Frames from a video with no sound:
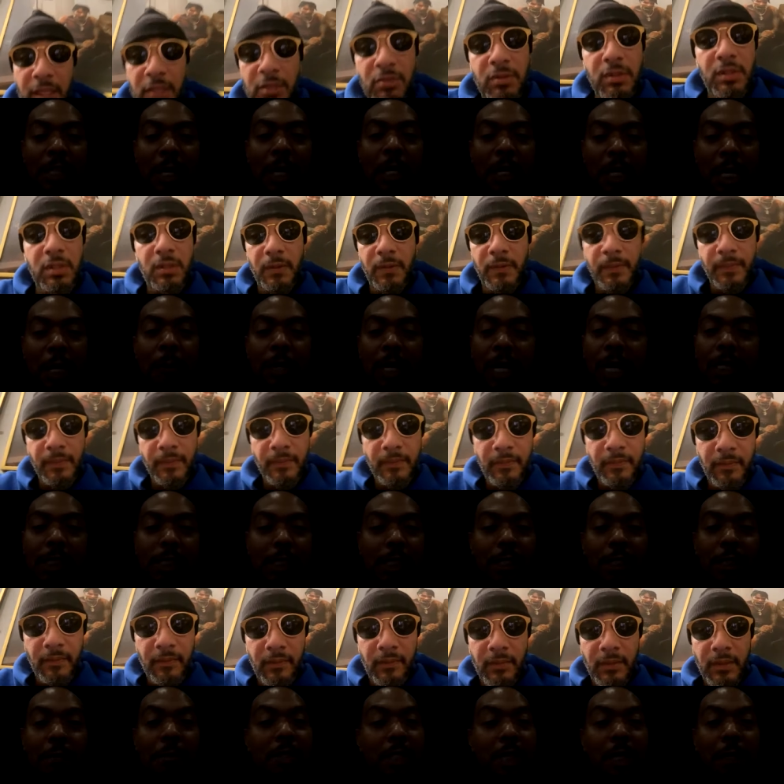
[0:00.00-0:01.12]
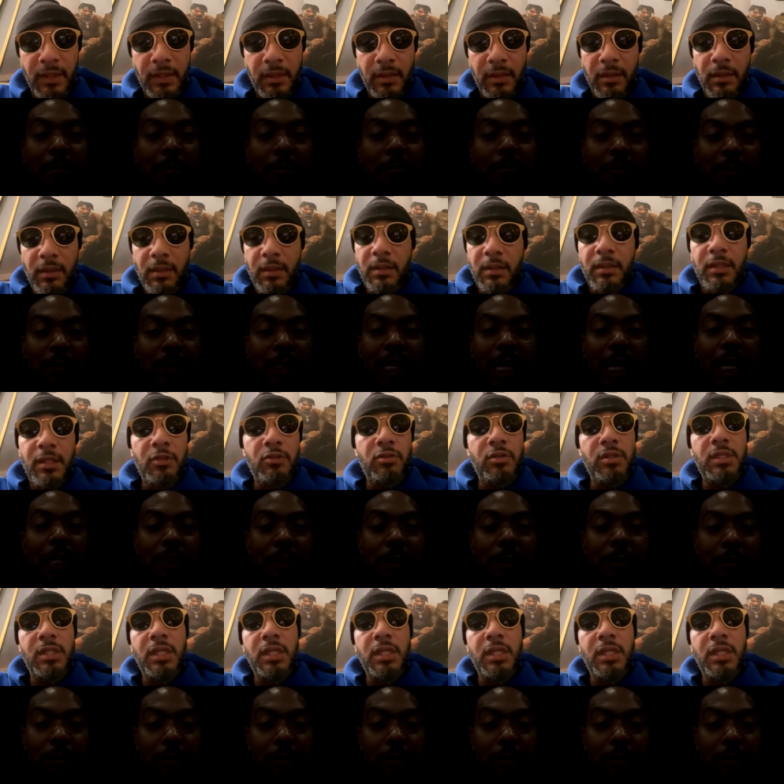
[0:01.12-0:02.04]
talk. Yeah, we got to send them something. We got this was